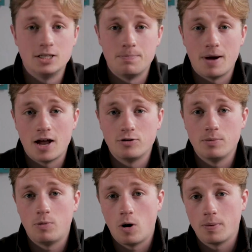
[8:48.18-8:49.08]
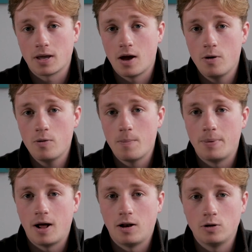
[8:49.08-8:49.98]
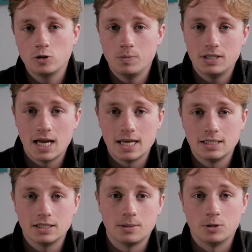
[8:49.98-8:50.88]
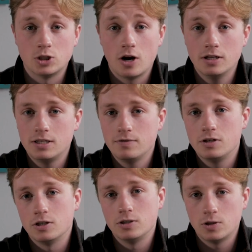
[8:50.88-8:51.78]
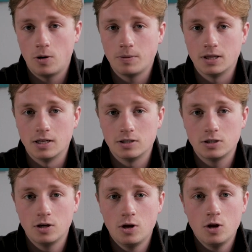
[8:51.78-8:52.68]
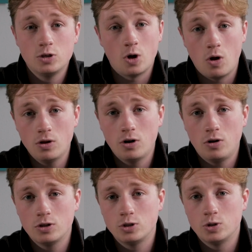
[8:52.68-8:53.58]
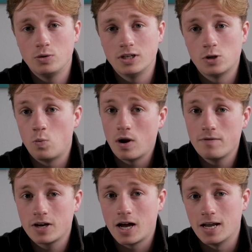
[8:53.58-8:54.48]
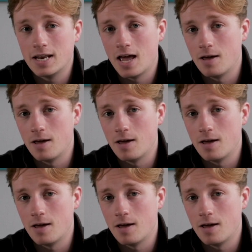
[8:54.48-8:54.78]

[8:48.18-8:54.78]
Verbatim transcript: is the battery popping out, but I'll also be testing some alternatives to stopping this. So all in all, this drone is a one-of-a-kind